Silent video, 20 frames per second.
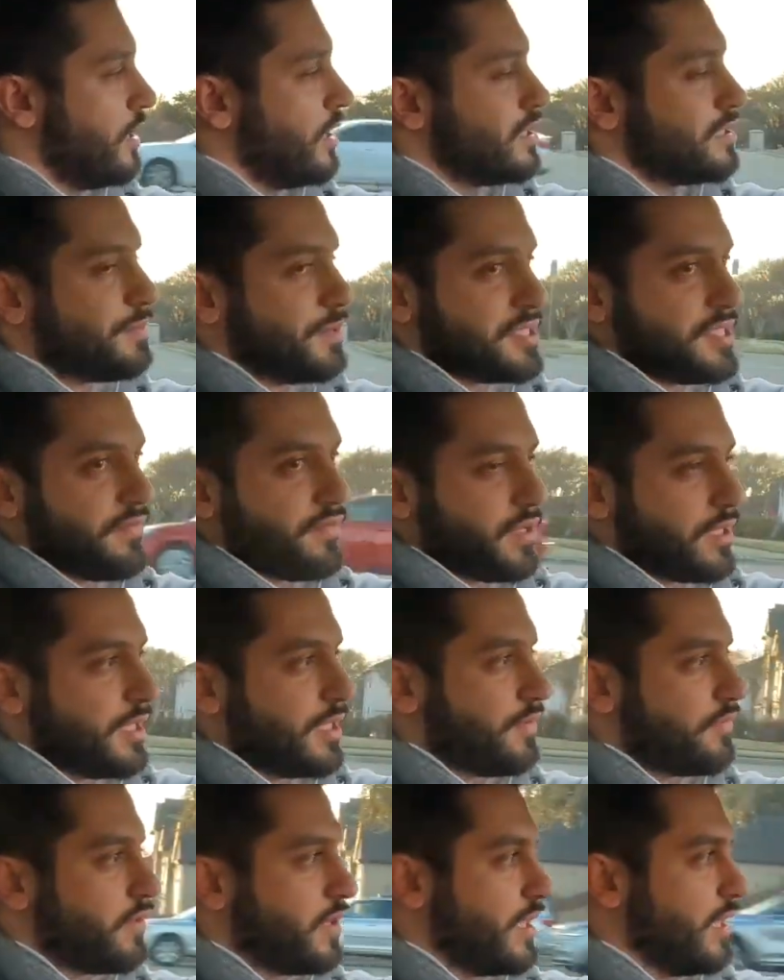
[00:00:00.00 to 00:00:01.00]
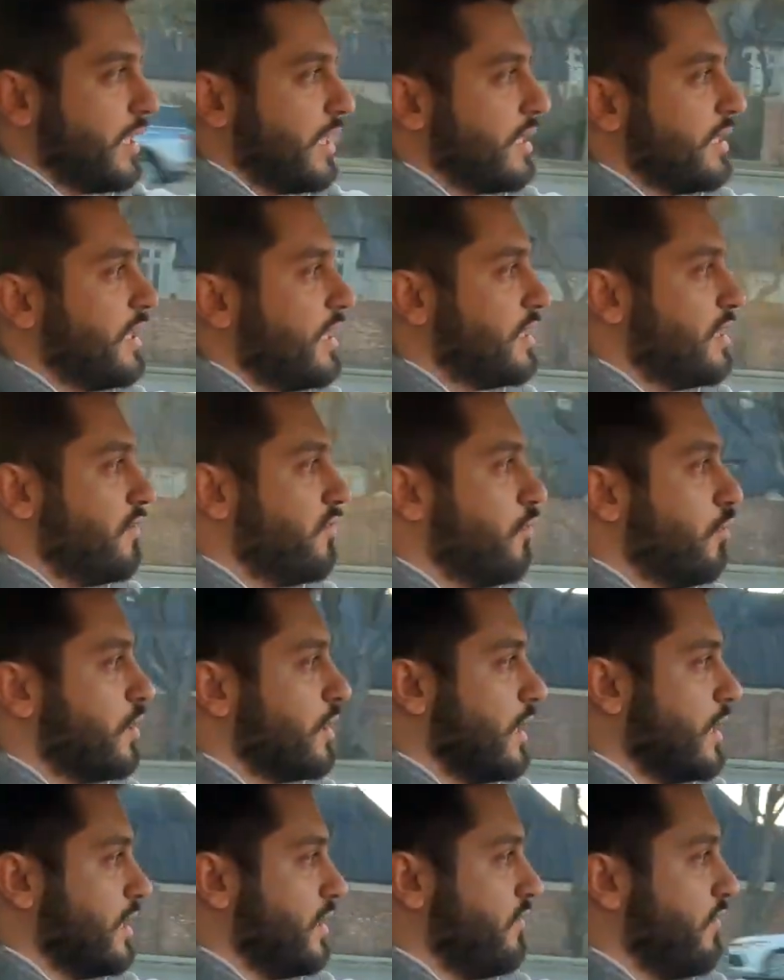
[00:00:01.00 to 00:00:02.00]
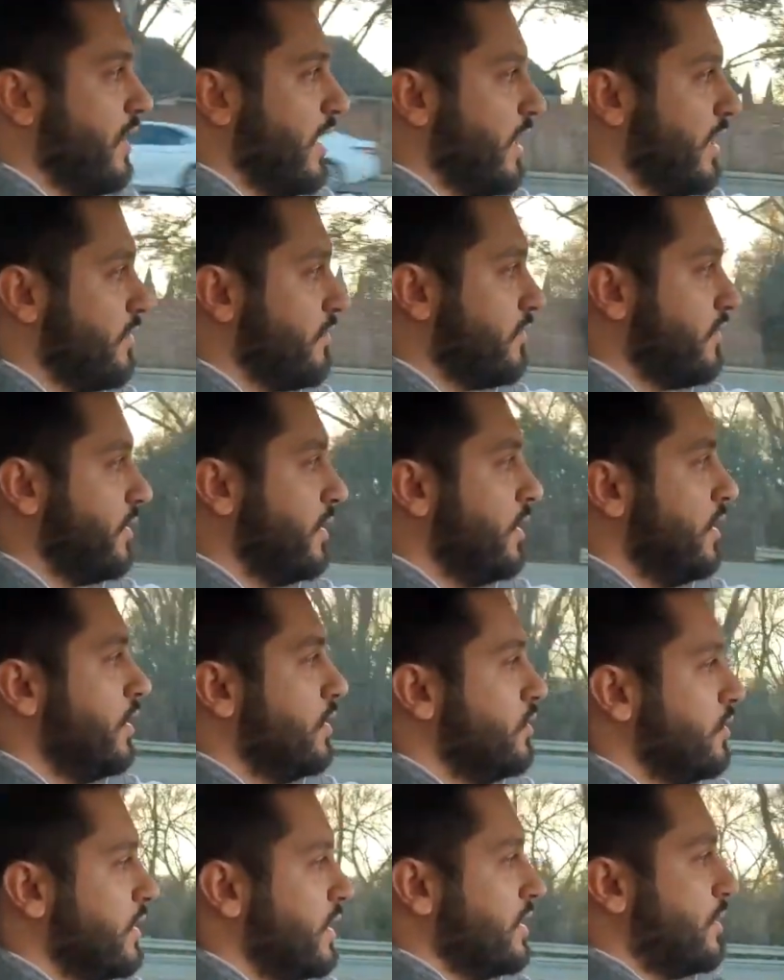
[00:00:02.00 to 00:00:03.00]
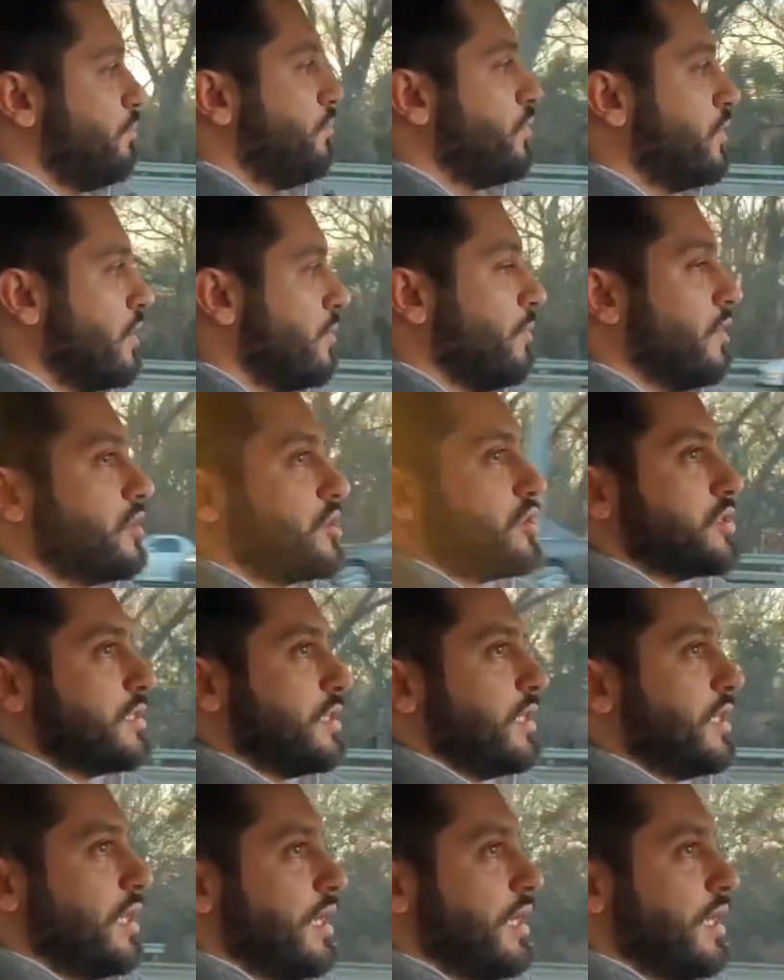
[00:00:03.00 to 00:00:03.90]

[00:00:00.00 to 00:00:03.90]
Specifically, if you get like a 94 and 95, you get pretty much the